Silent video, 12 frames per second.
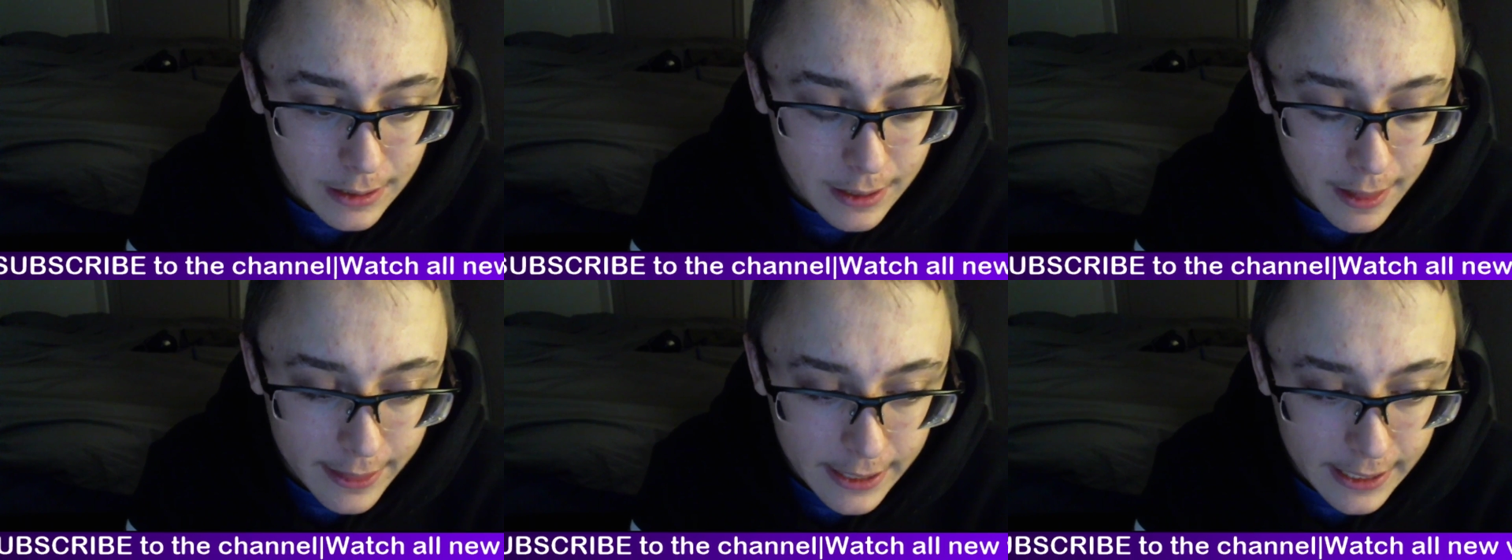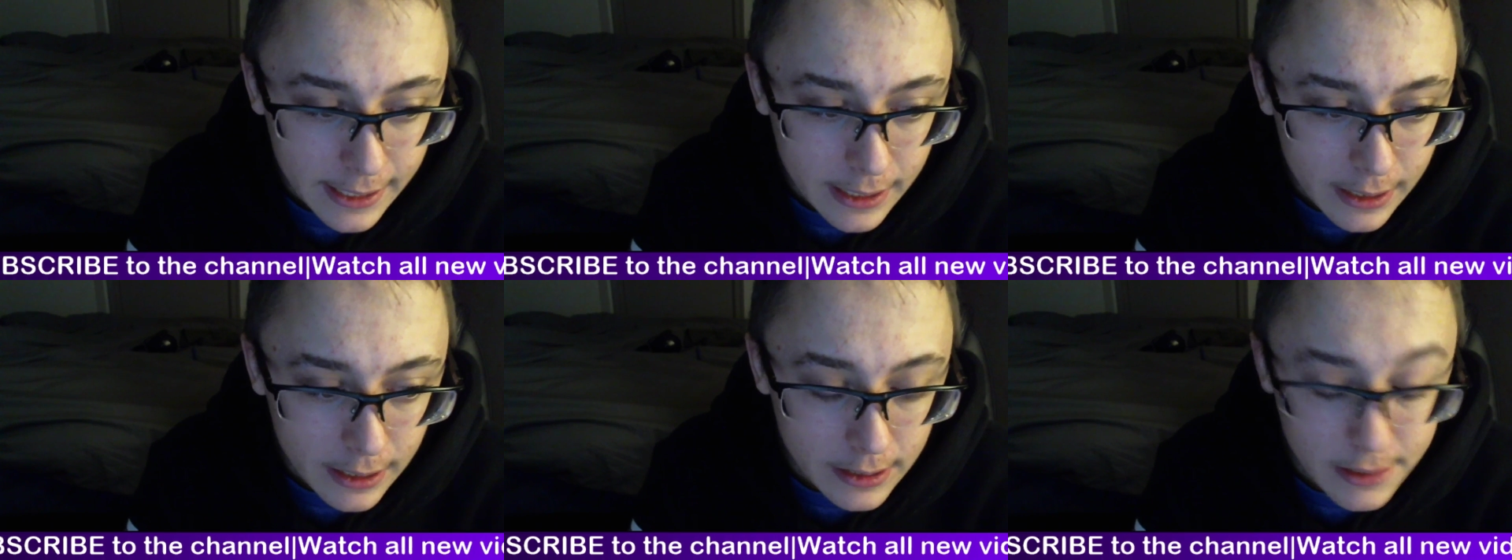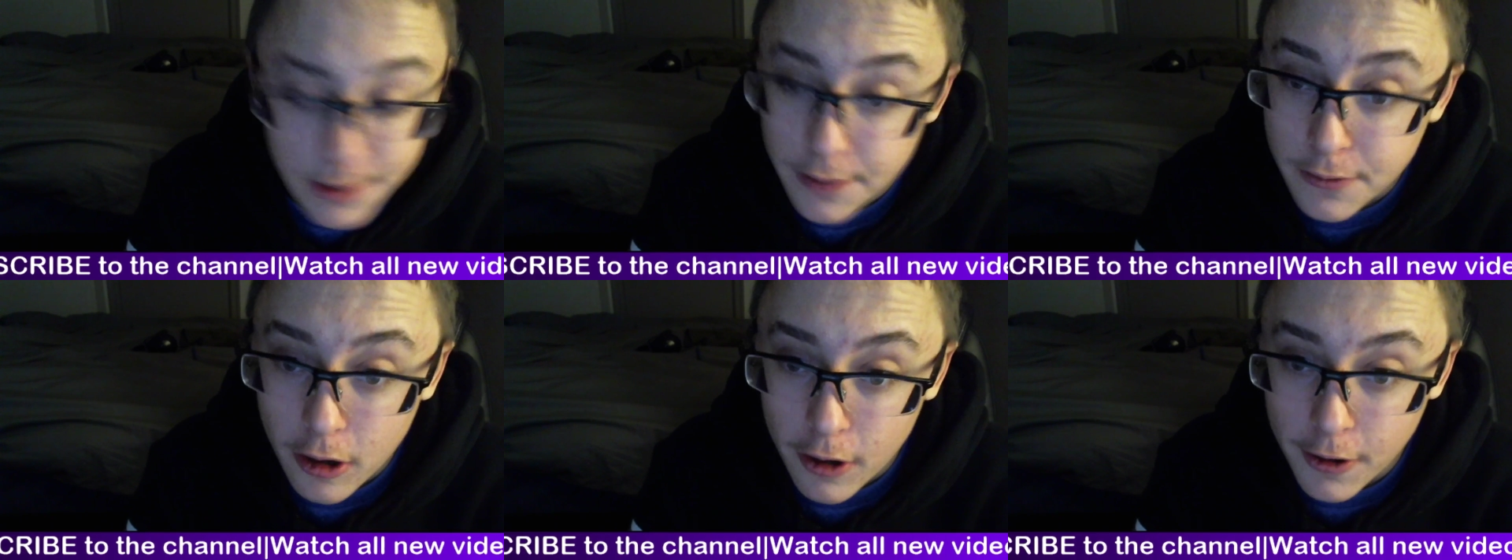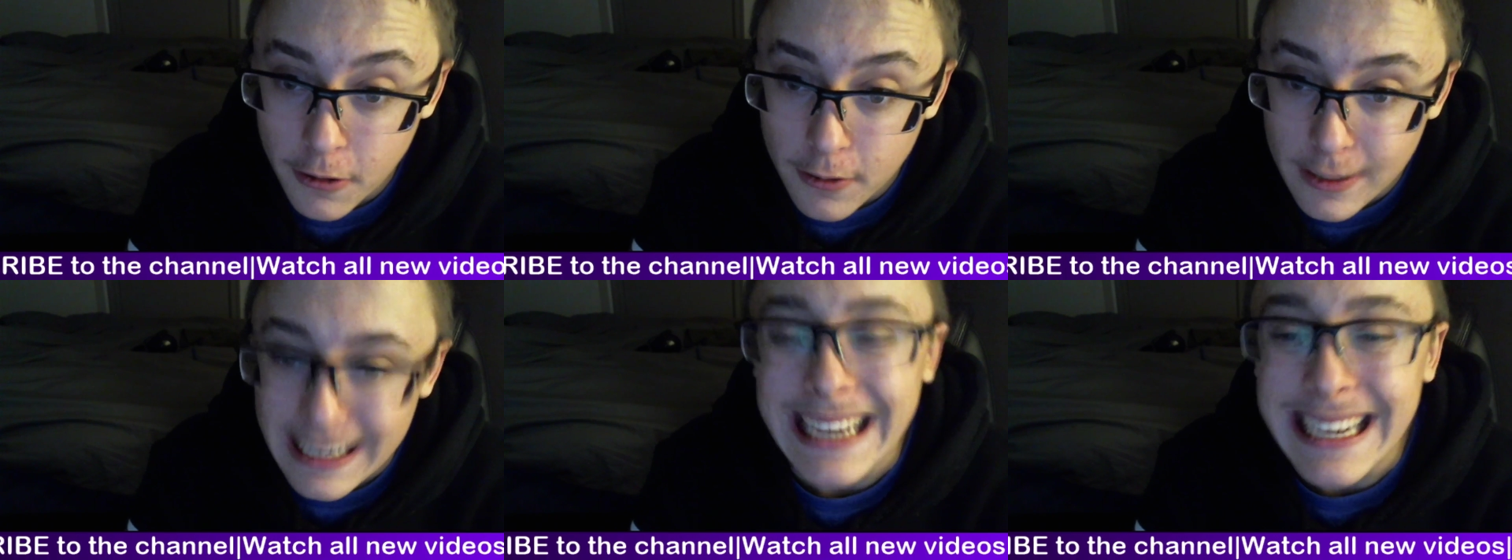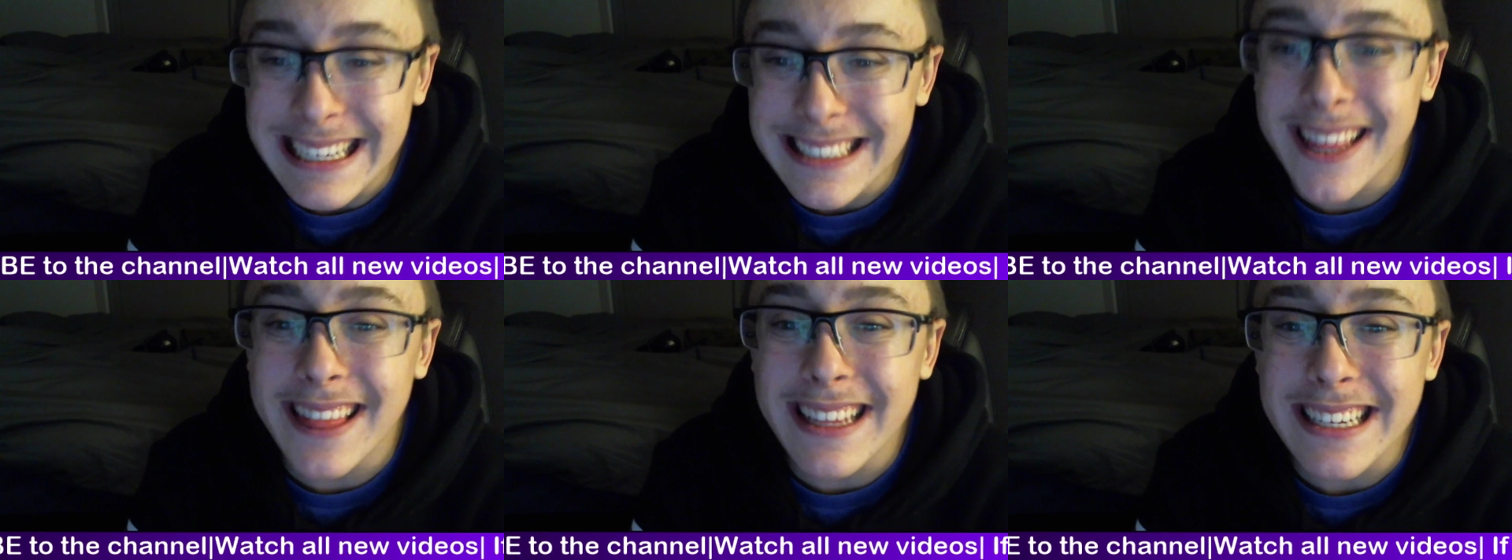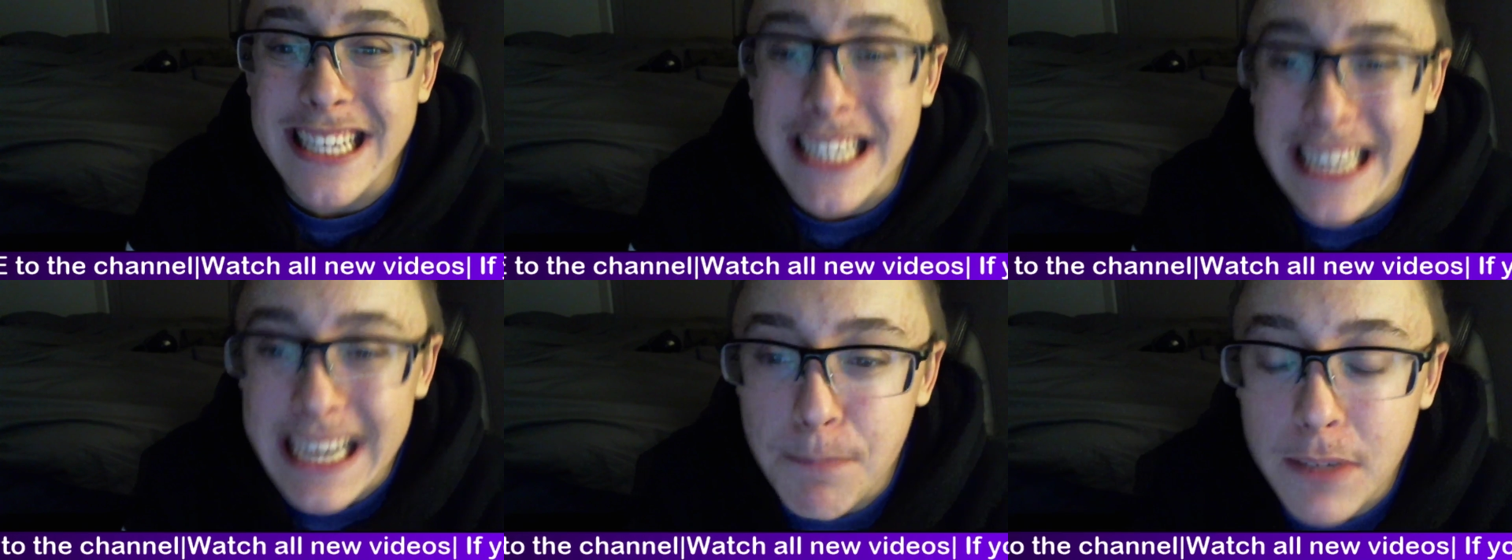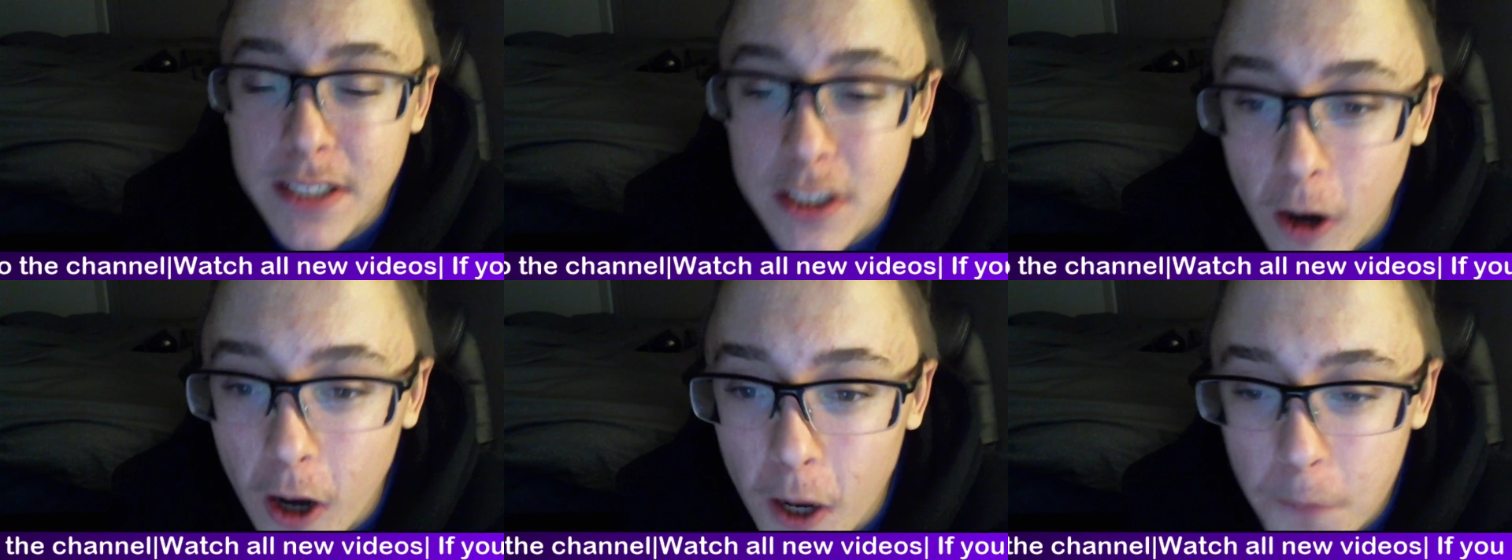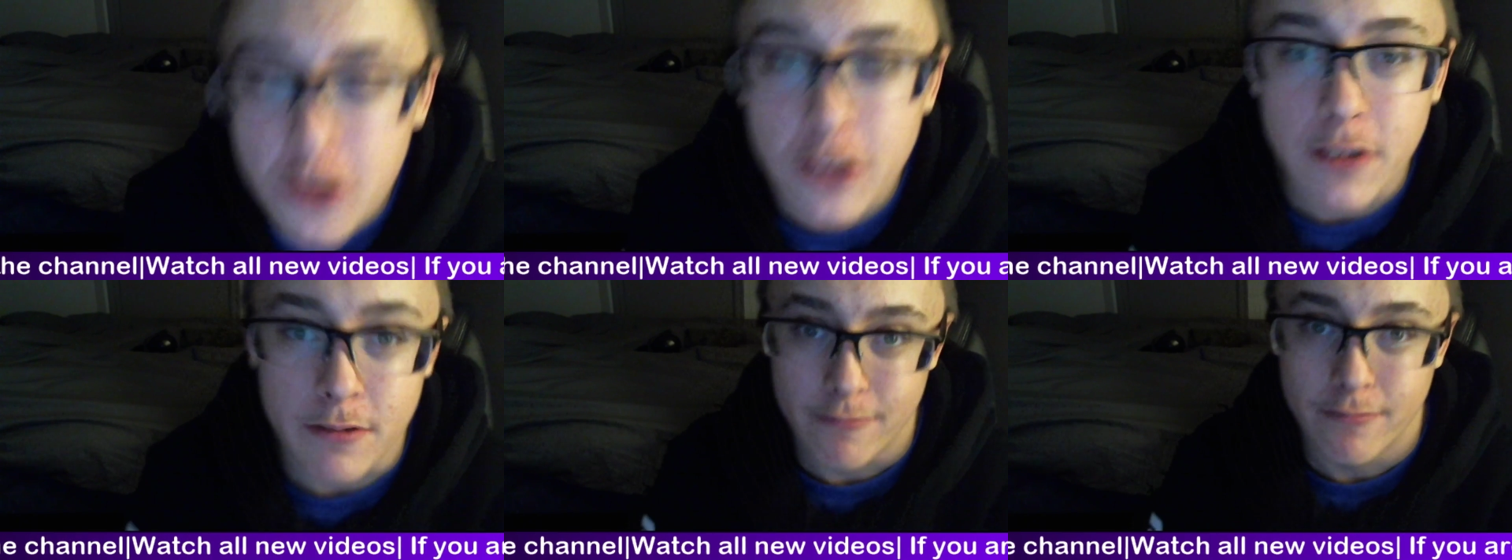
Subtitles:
The Silverado is the cheapest option.